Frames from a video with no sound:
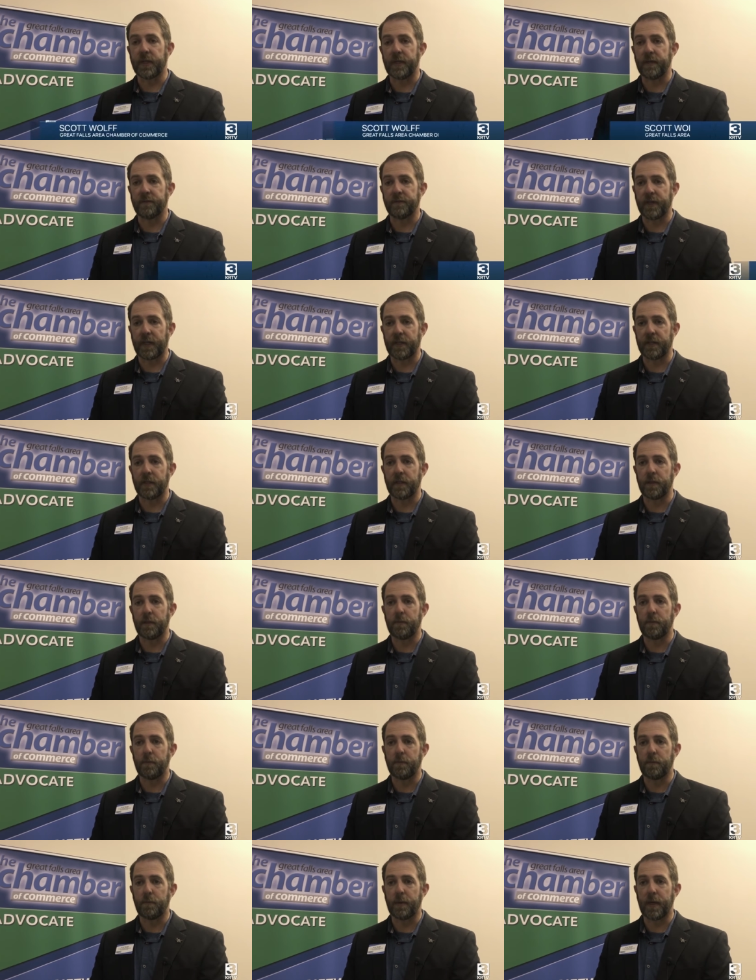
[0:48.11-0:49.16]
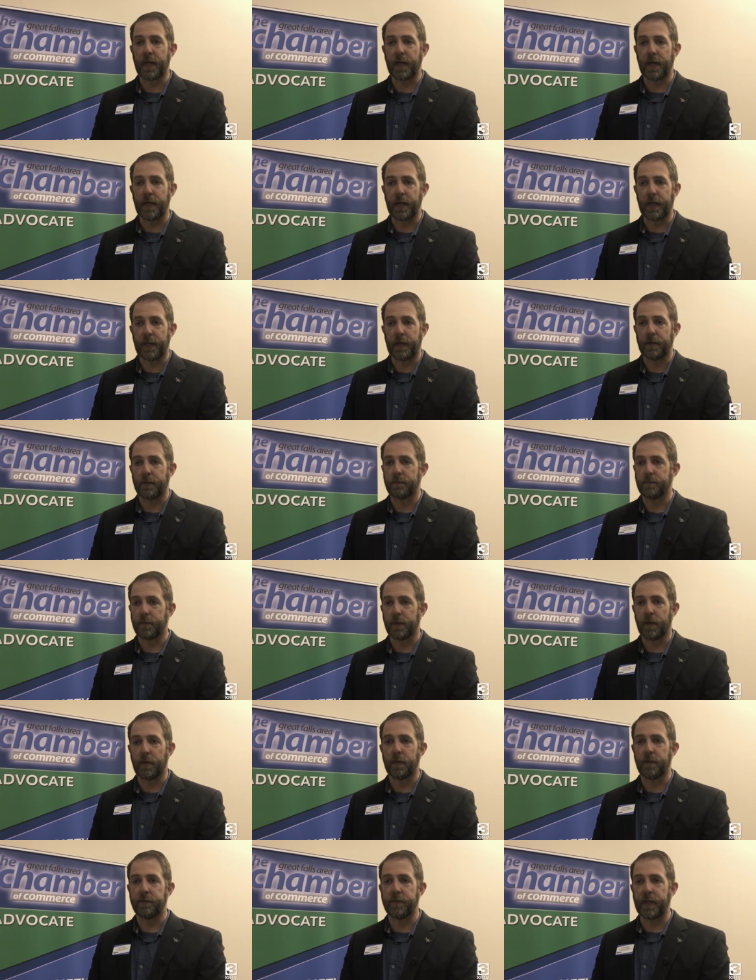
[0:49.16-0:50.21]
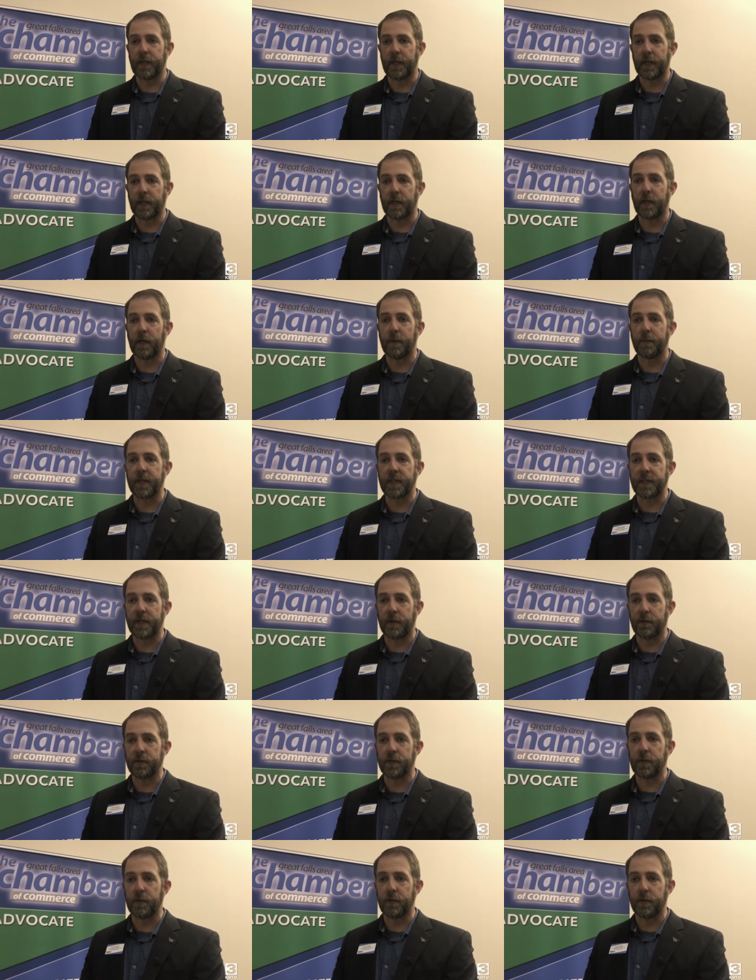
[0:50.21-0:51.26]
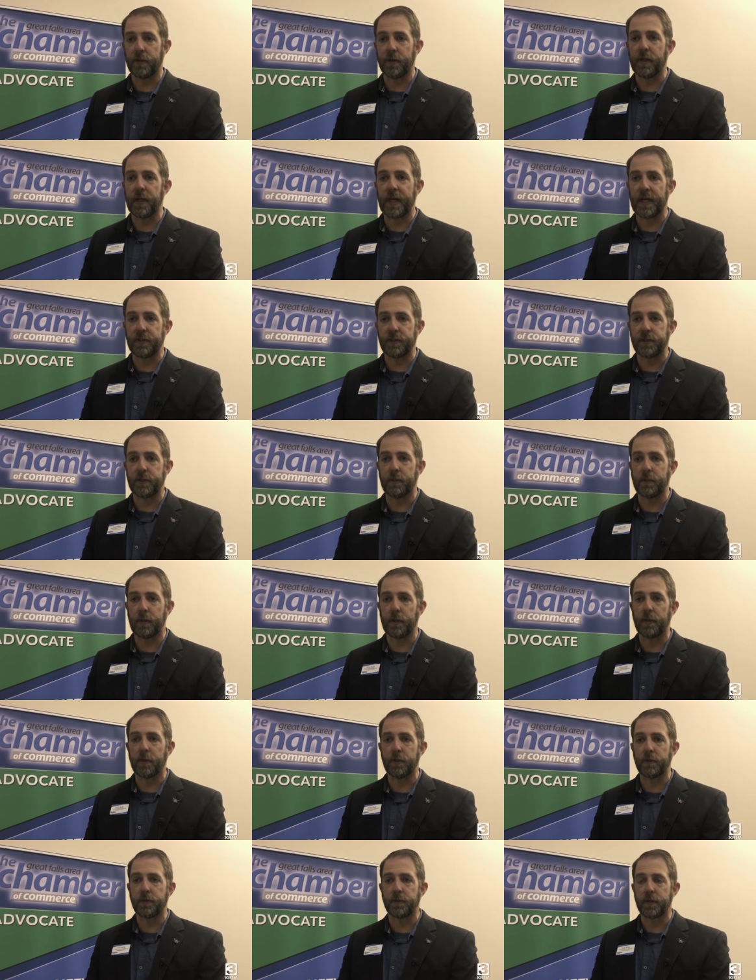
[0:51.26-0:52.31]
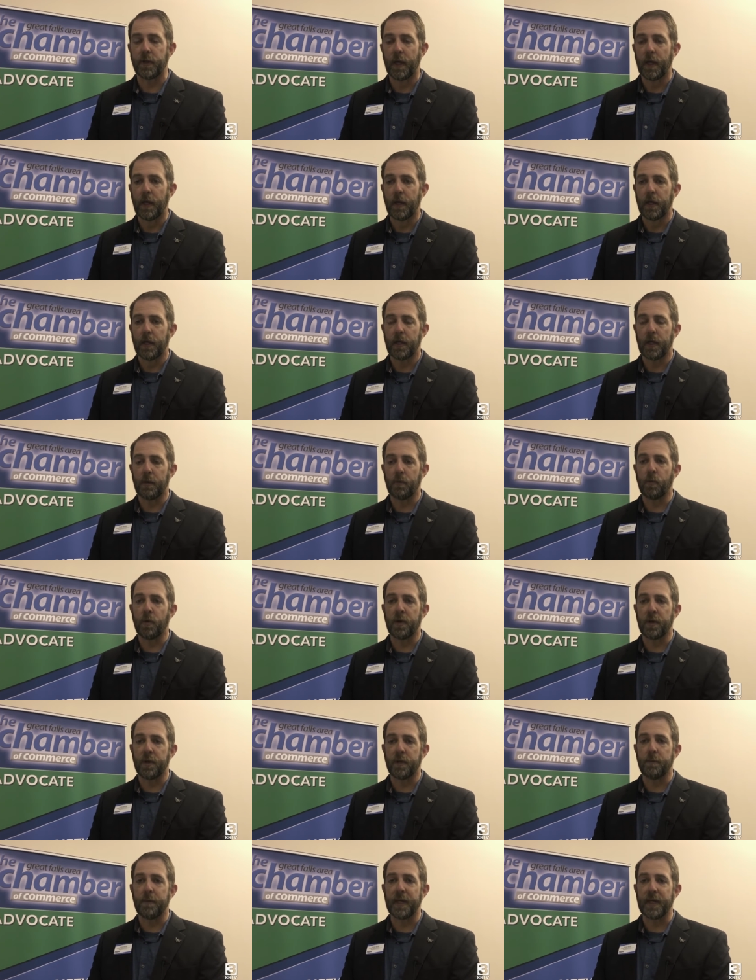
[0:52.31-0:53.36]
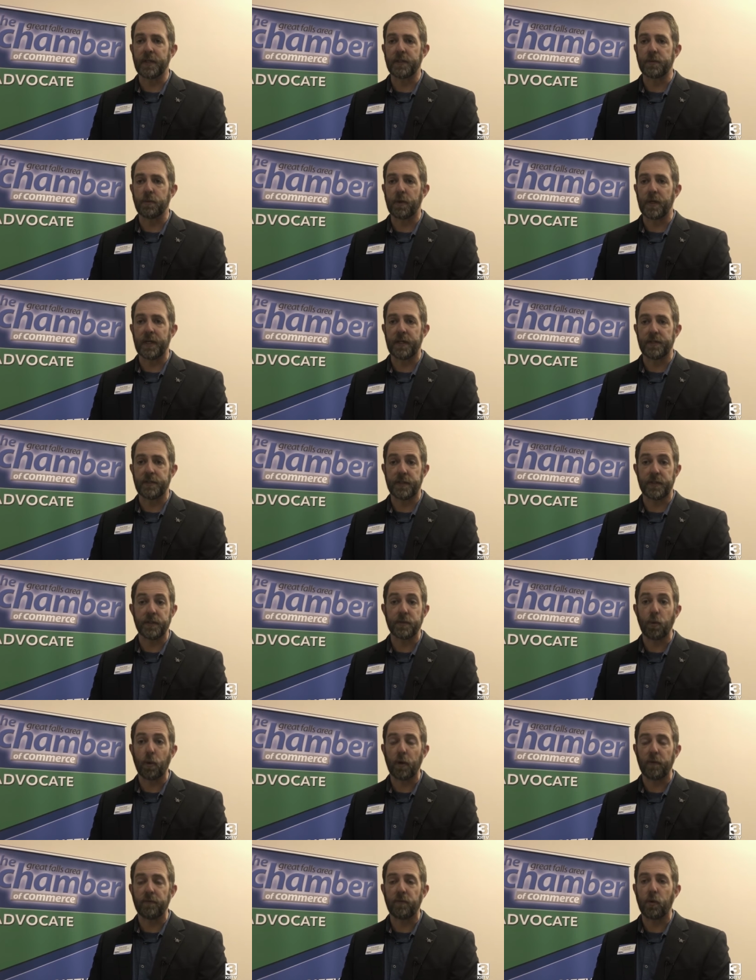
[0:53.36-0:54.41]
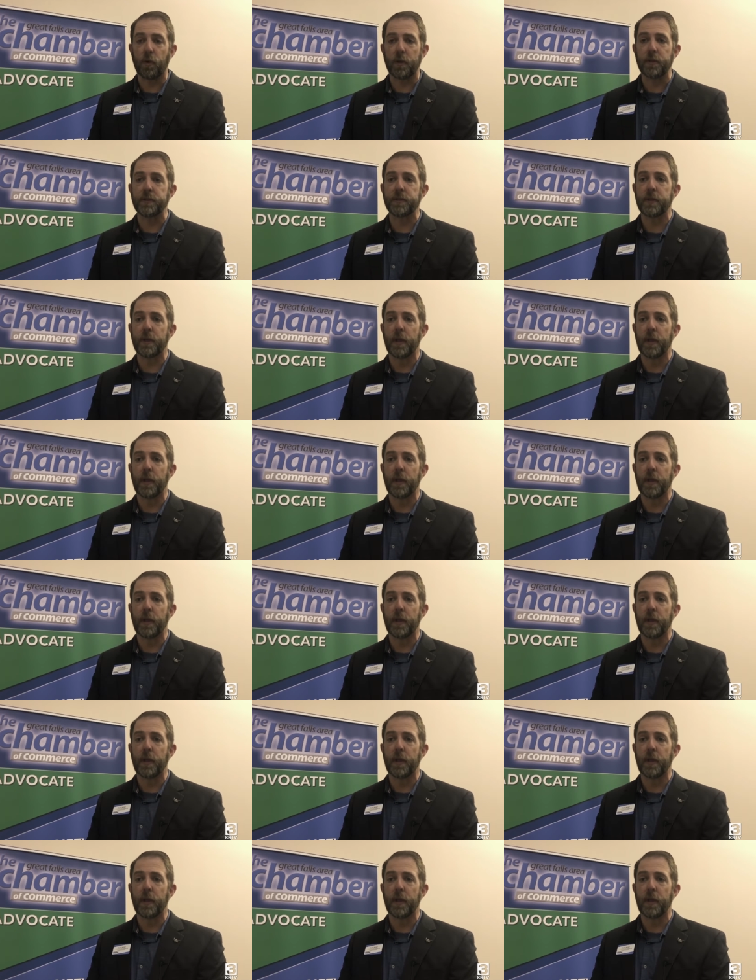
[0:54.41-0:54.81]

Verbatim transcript: affected by all of the economic downturn in the last two years, and one of the biggest ways is workforce.